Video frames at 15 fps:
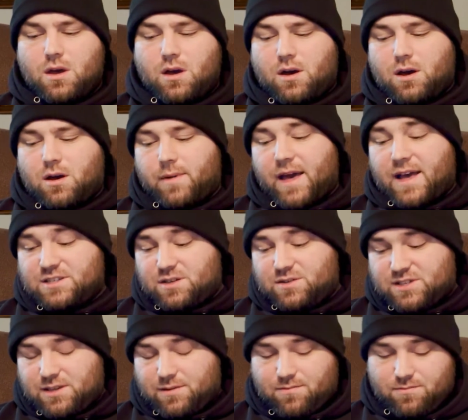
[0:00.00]
As you
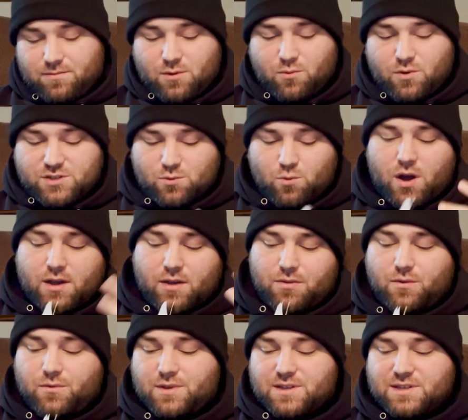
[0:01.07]
see, as you're walking
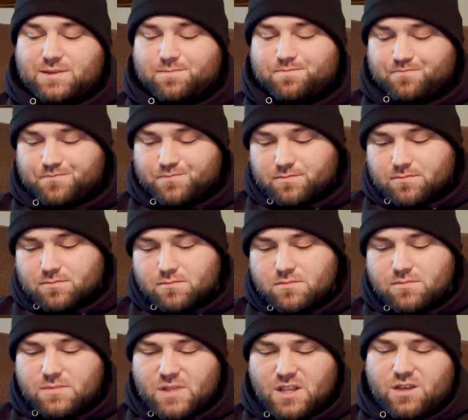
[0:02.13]
through this,
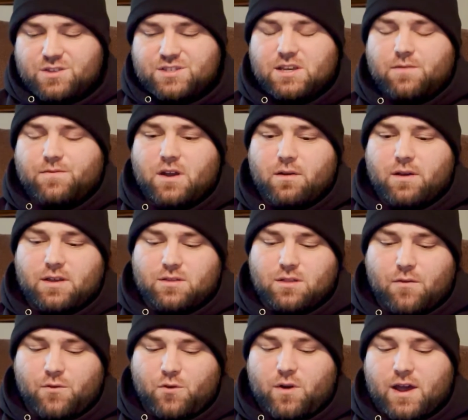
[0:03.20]
you see a very
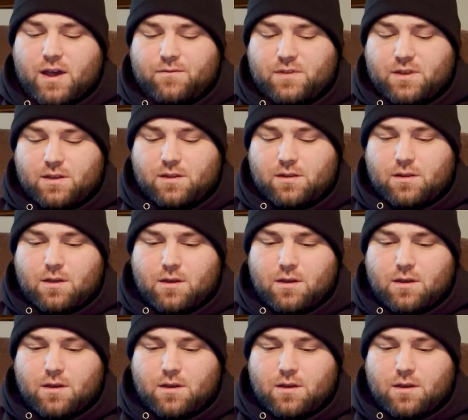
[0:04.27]
Lovecraftian